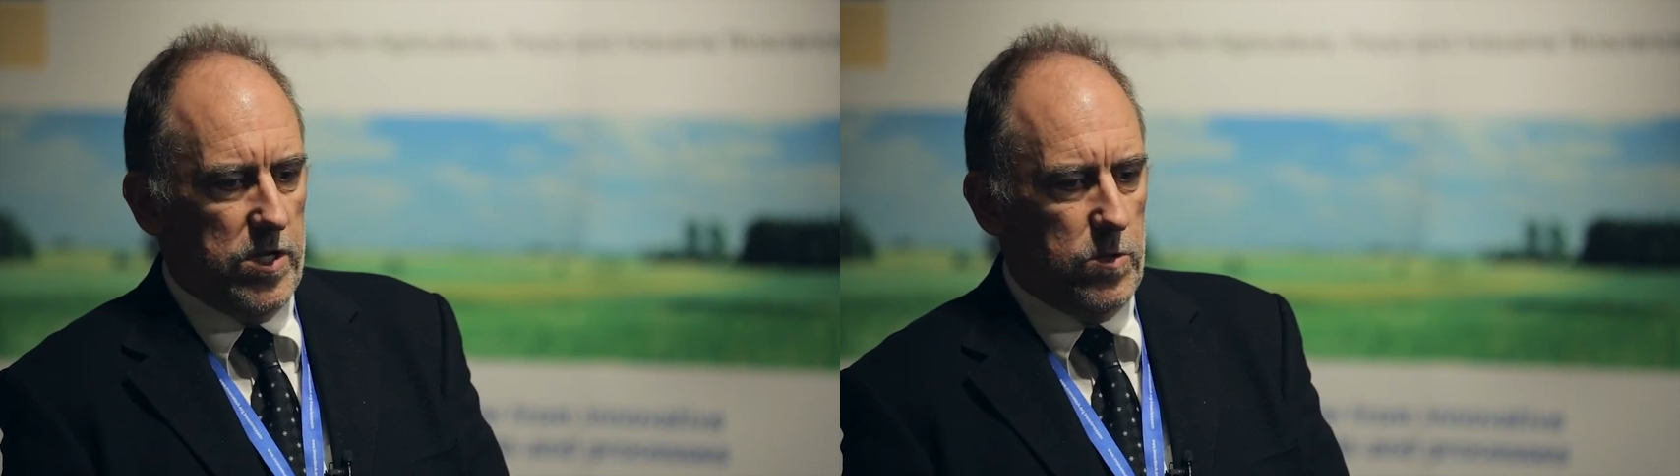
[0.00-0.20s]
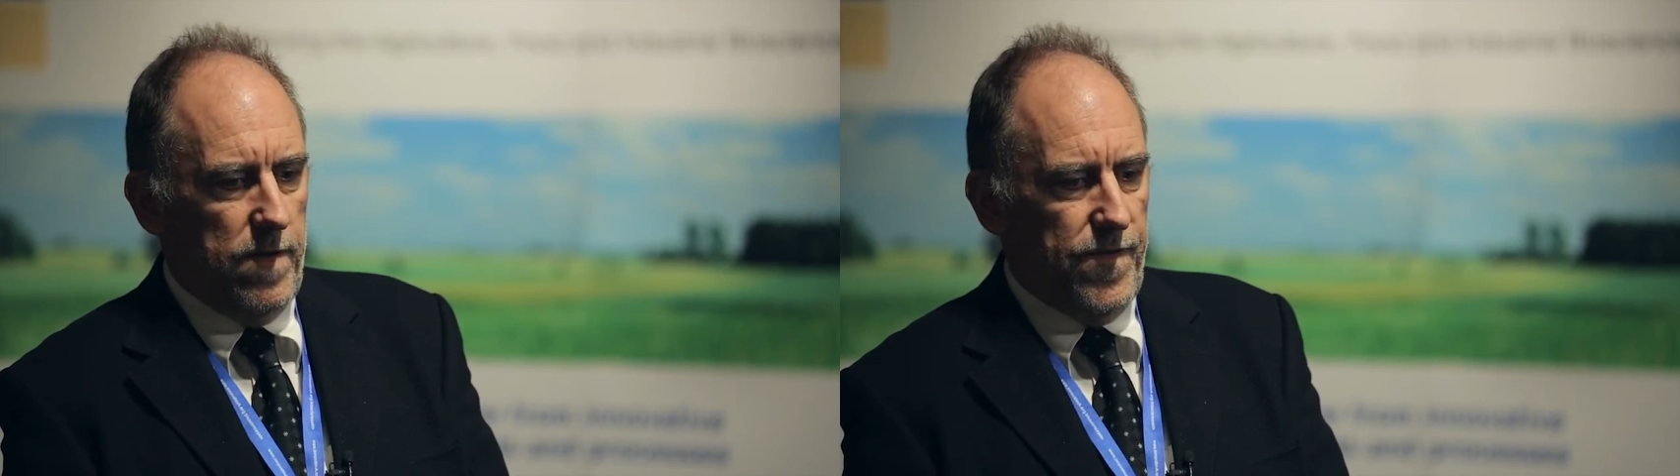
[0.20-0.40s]

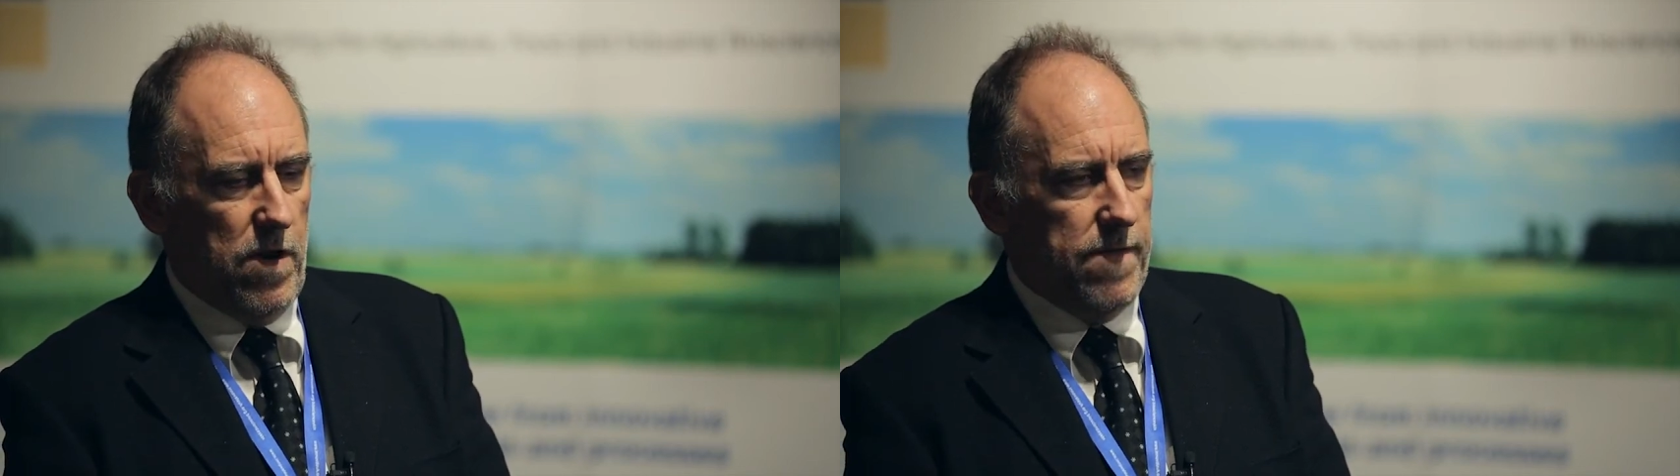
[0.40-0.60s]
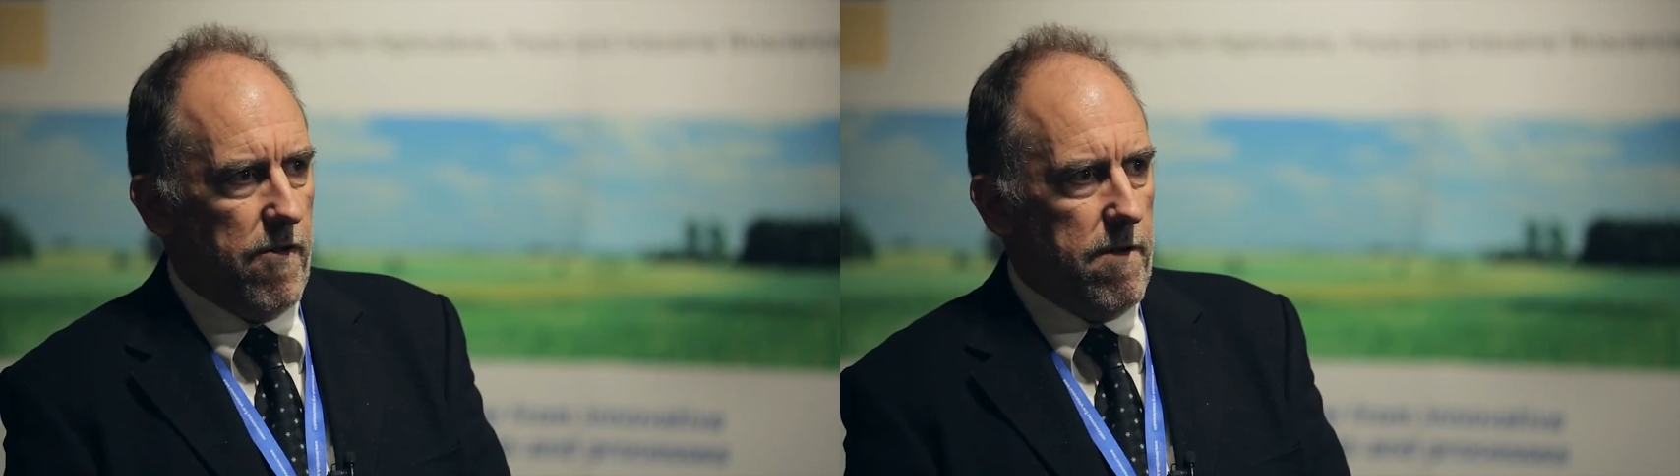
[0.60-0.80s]
which we
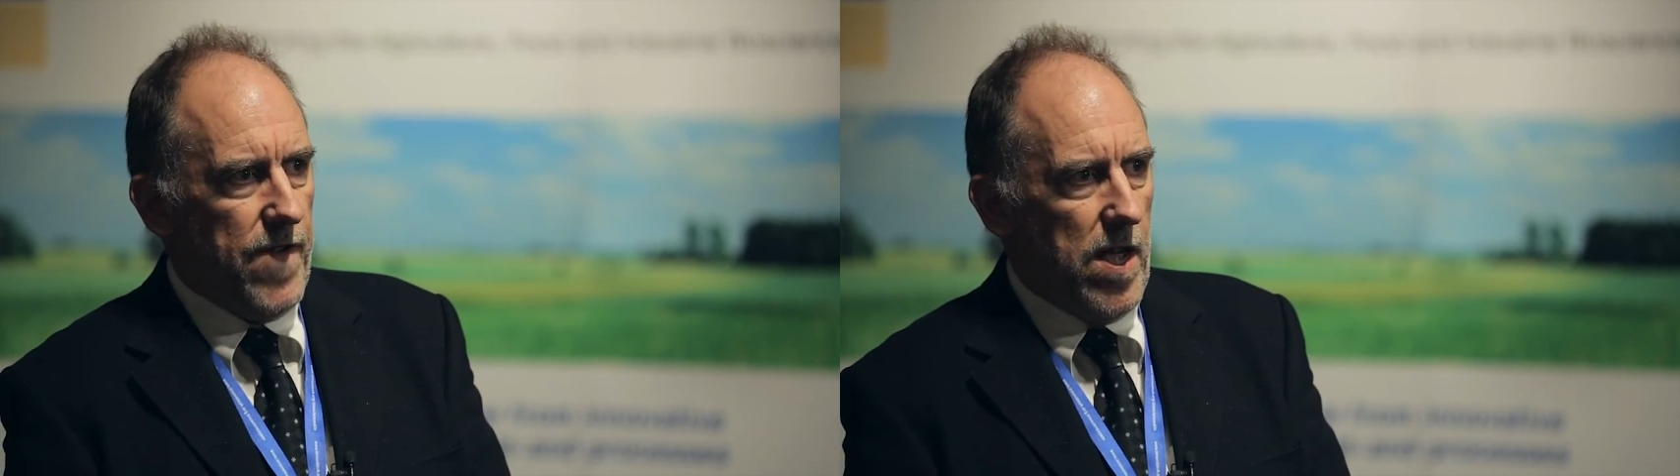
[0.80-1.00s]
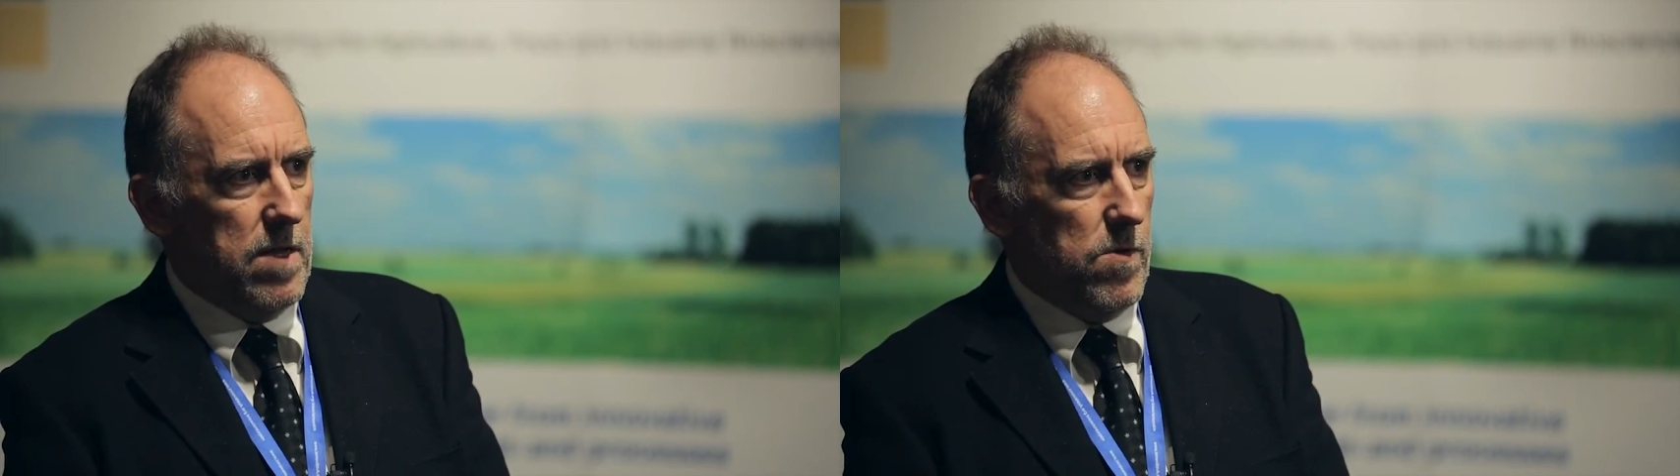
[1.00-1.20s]
find very
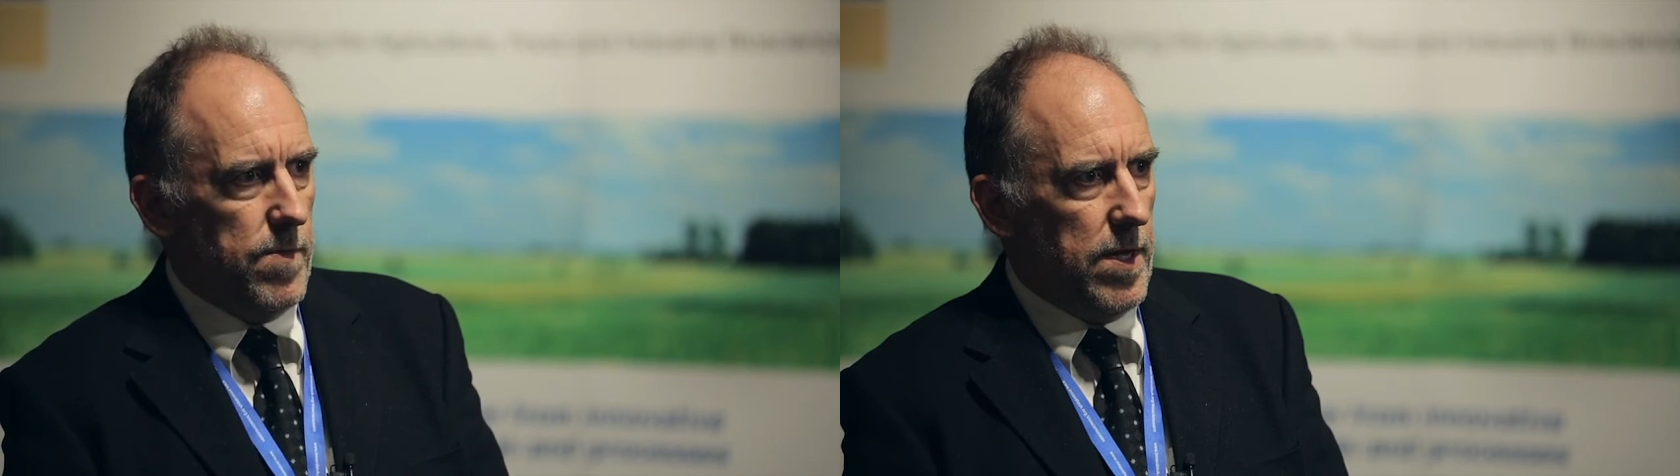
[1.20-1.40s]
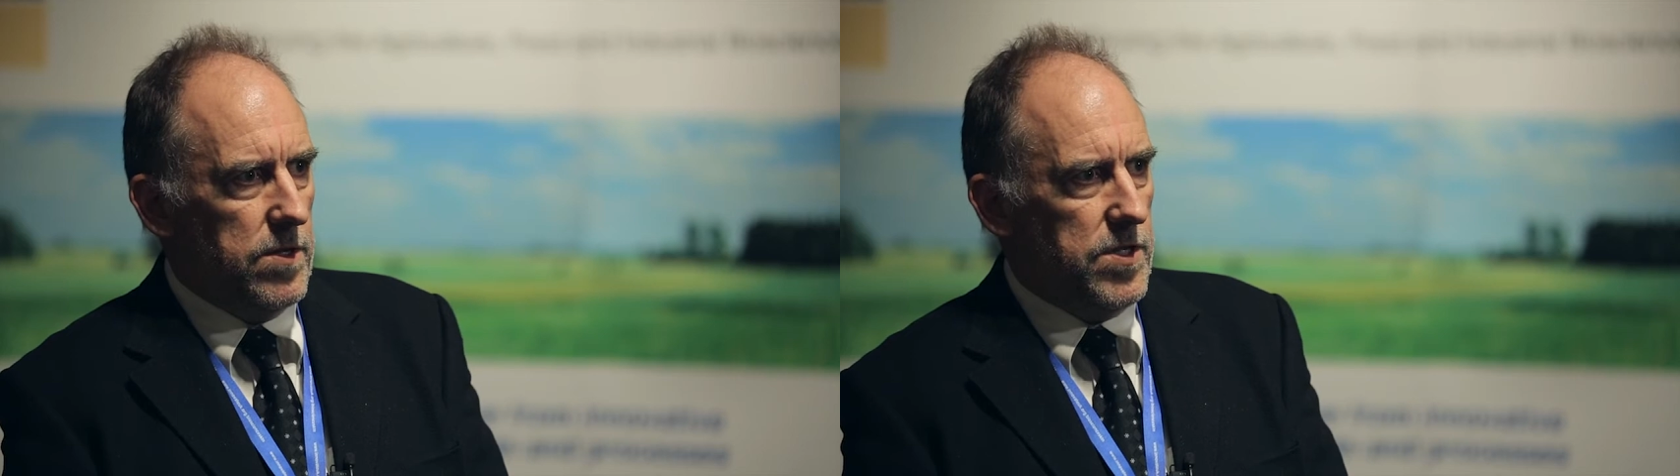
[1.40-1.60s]
valuable
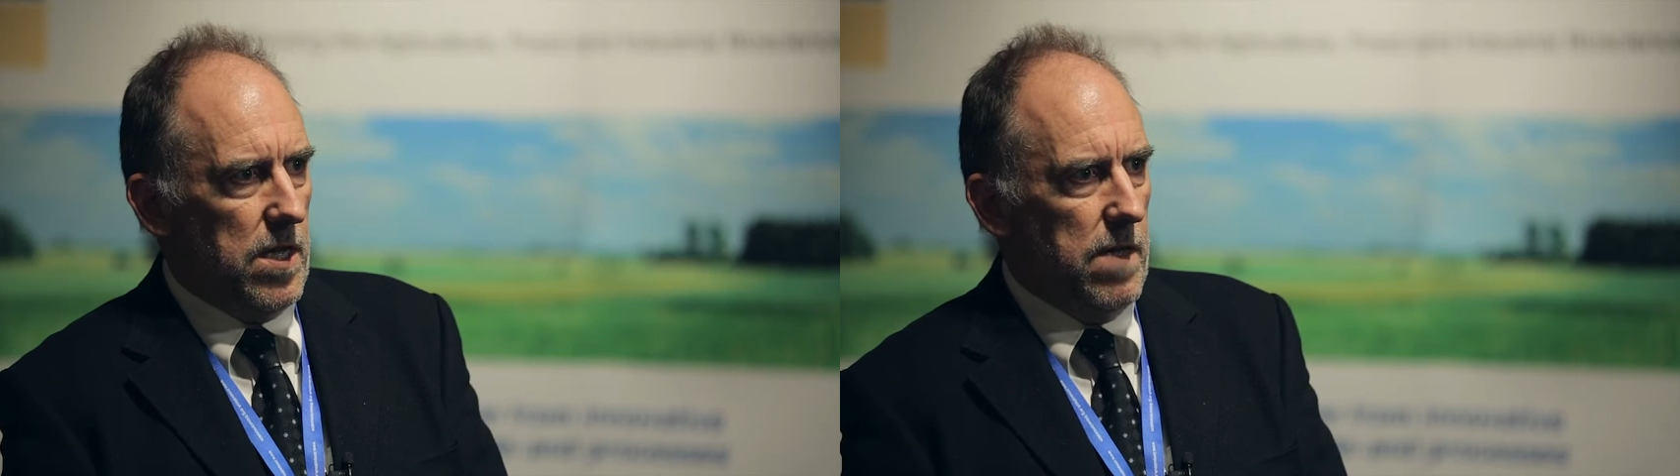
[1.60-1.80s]
because it